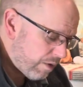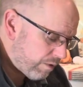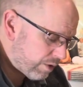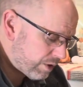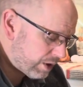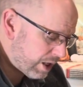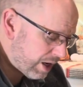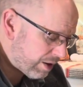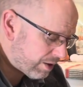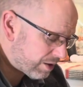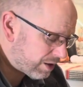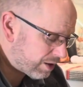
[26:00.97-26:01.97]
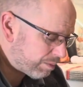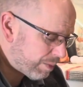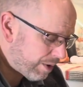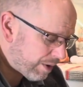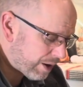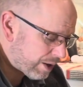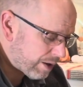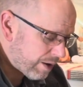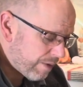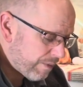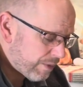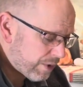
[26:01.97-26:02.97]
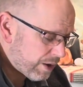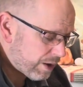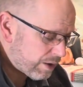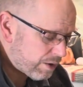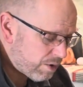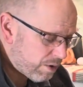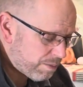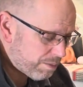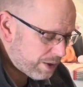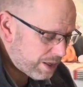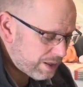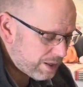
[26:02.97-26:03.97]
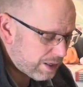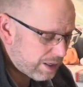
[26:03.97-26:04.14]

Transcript: For as yet the Spirit had not been